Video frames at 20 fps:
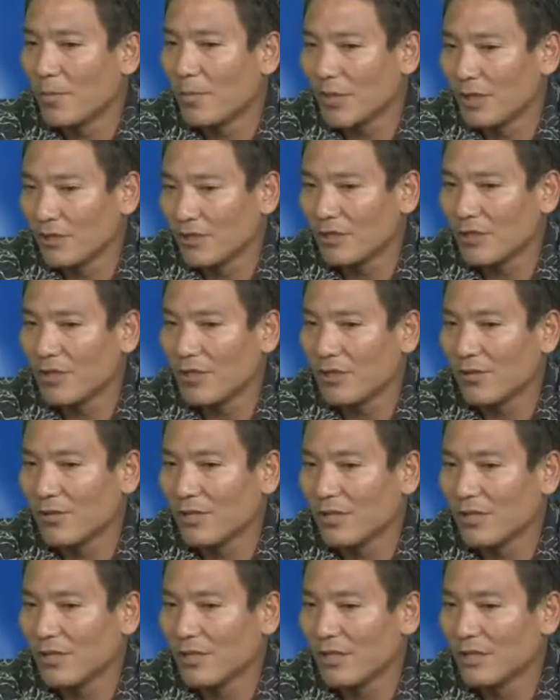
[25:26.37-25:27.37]
based on their
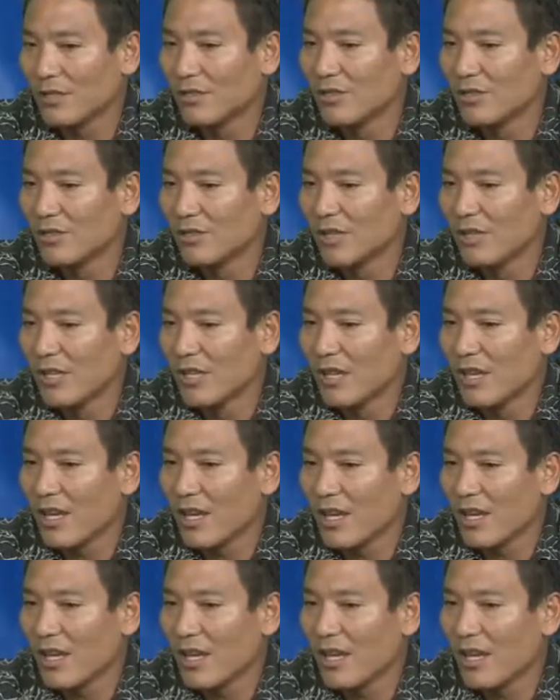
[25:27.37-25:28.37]
needs,
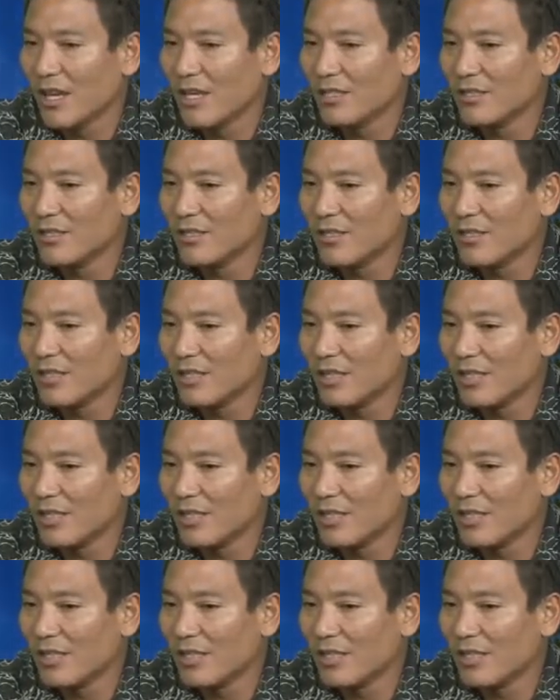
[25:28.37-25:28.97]
and